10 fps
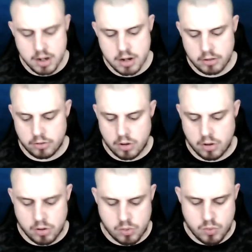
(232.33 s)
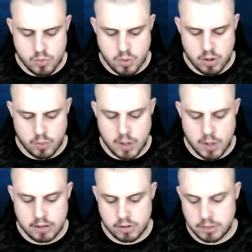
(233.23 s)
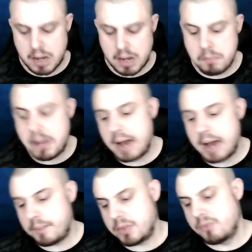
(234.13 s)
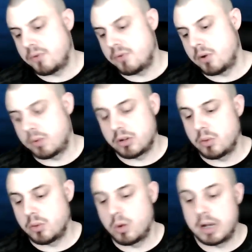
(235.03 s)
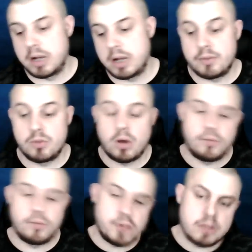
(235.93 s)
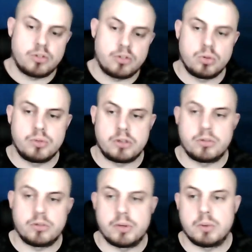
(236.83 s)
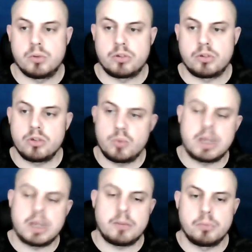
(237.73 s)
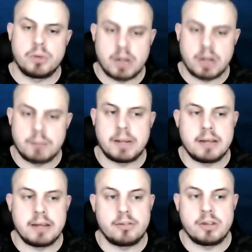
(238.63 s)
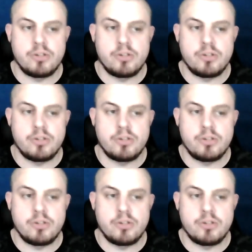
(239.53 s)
So we ended up getting Matt involved. I don't know why he left us. I think the story to it was because we kept on putting complaints in.